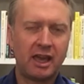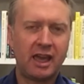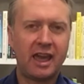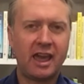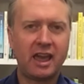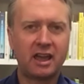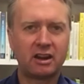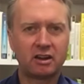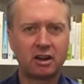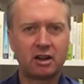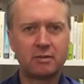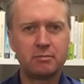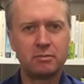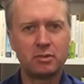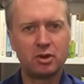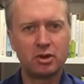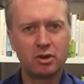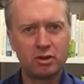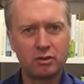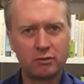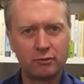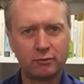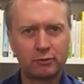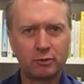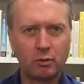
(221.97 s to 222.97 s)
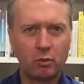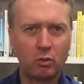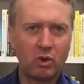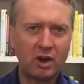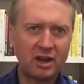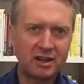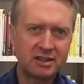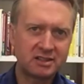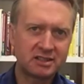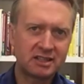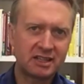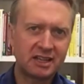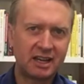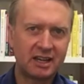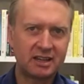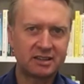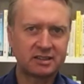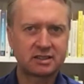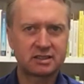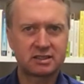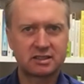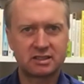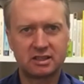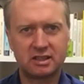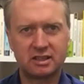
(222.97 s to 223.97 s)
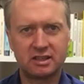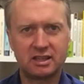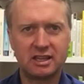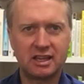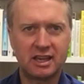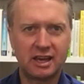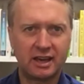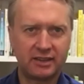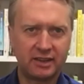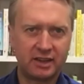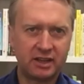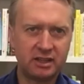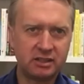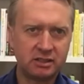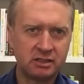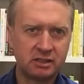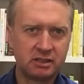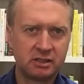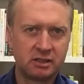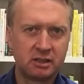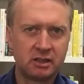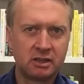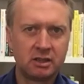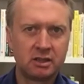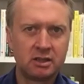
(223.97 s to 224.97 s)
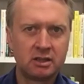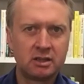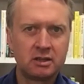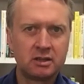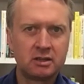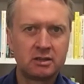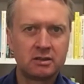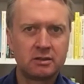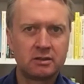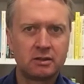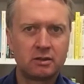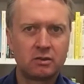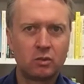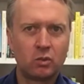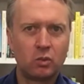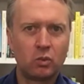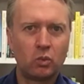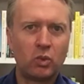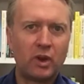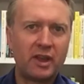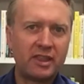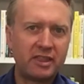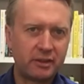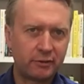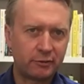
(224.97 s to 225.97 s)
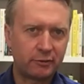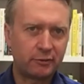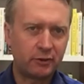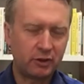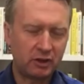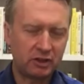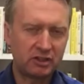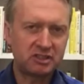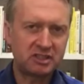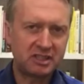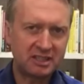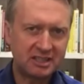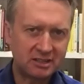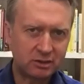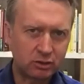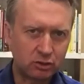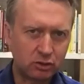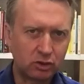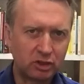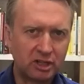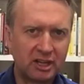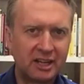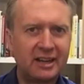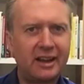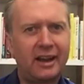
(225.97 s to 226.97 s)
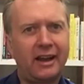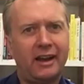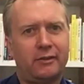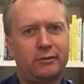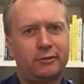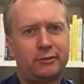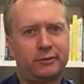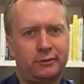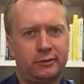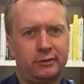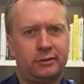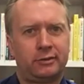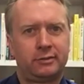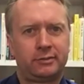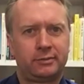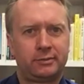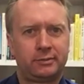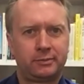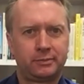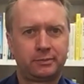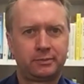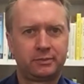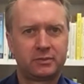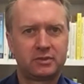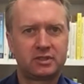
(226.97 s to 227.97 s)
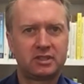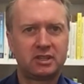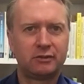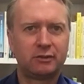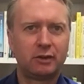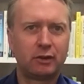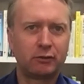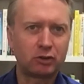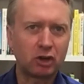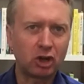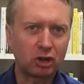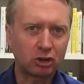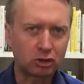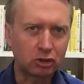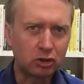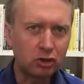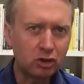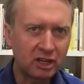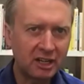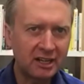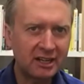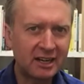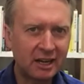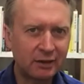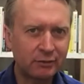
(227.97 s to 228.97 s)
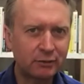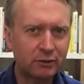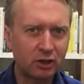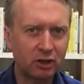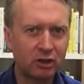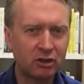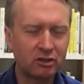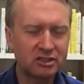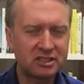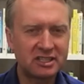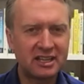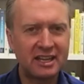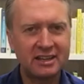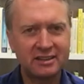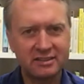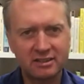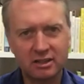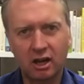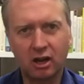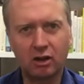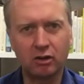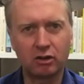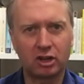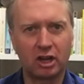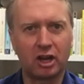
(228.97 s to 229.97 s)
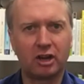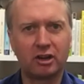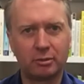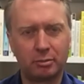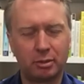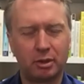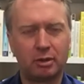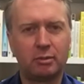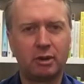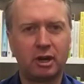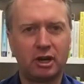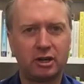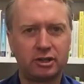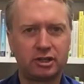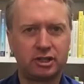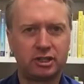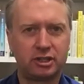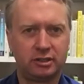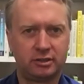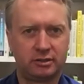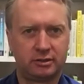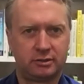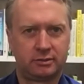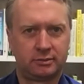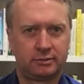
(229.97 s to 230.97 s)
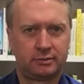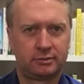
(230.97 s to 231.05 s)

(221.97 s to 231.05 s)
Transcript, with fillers: And I move from one task to the other when the first is good enough. So if I've got good enough content, I'll go to promotion,